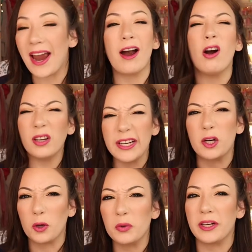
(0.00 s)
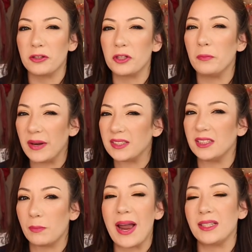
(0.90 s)
I hardly go there to
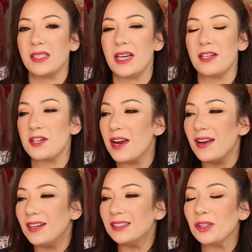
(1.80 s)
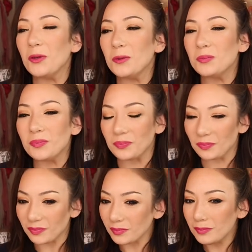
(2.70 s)
Macy's backstage, so
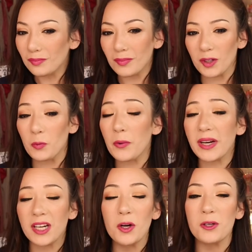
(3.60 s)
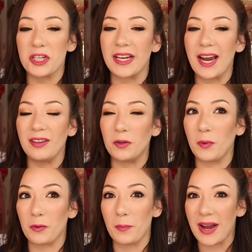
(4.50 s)
we were gonna go check out, and
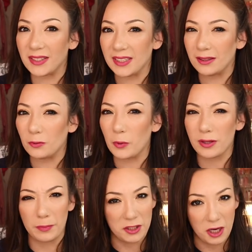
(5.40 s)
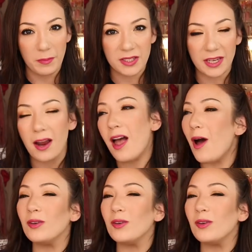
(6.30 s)
then we were passing the where the pajama sec.